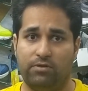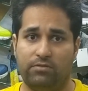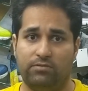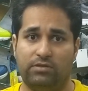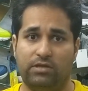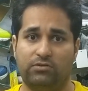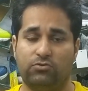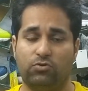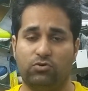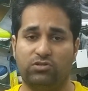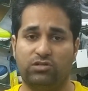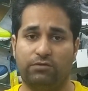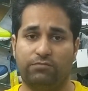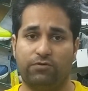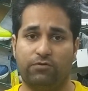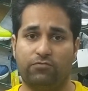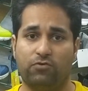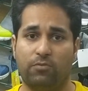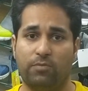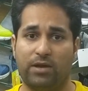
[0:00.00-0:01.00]
they don't
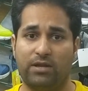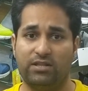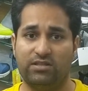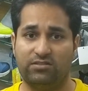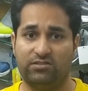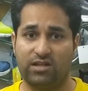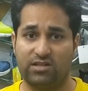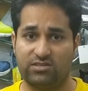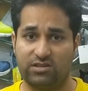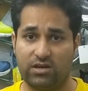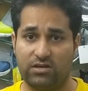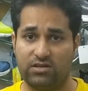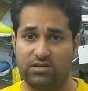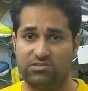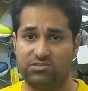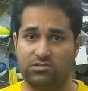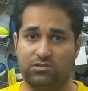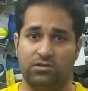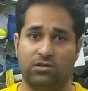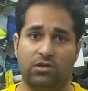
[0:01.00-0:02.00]
suffer from any such
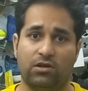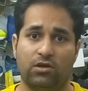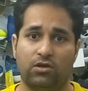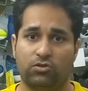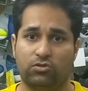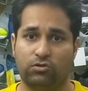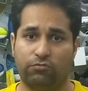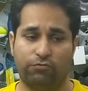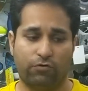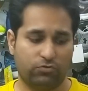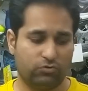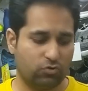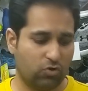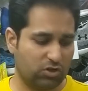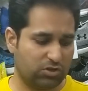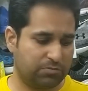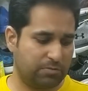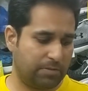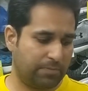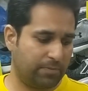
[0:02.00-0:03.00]
condition. So for
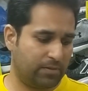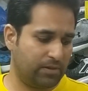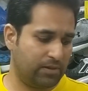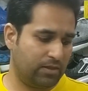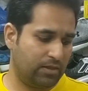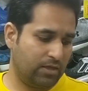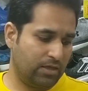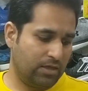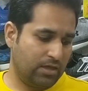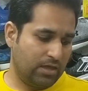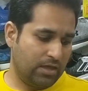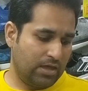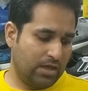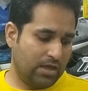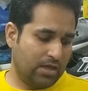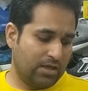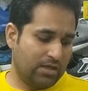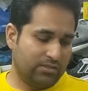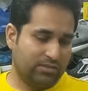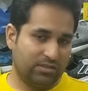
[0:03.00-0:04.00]
those people,
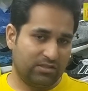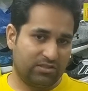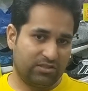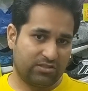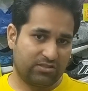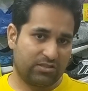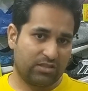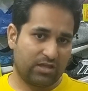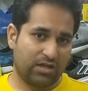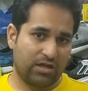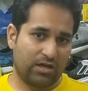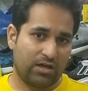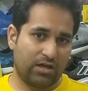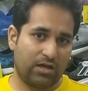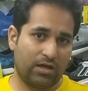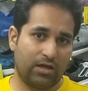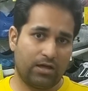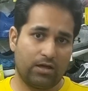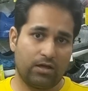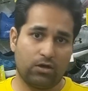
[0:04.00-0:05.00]
this is
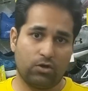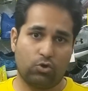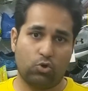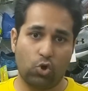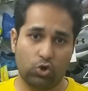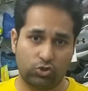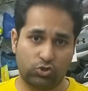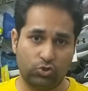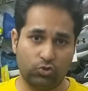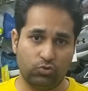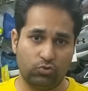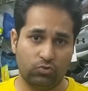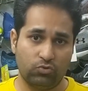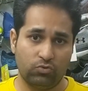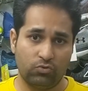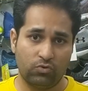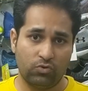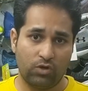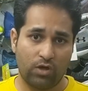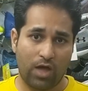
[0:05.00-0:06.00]
the go-to
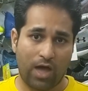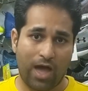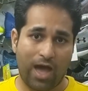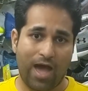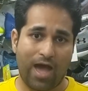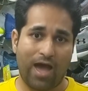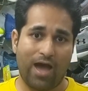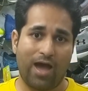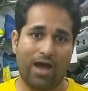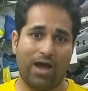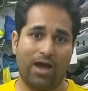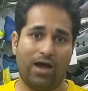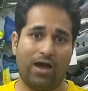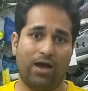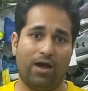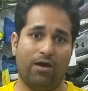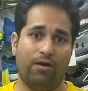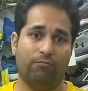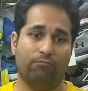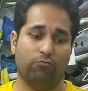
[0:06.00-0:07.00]

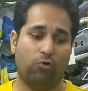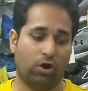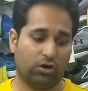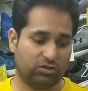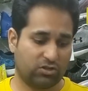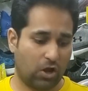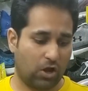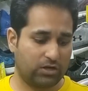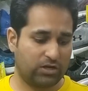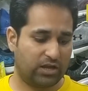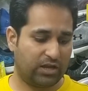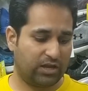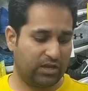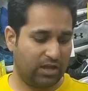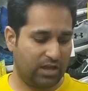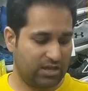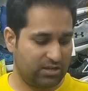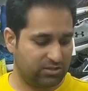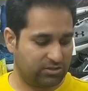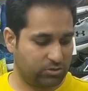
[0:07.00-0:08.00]
orthotic
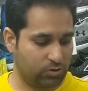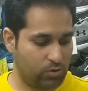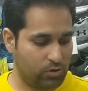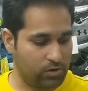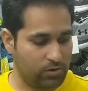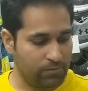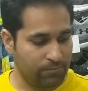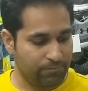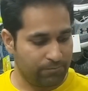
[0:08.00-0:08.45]
insole.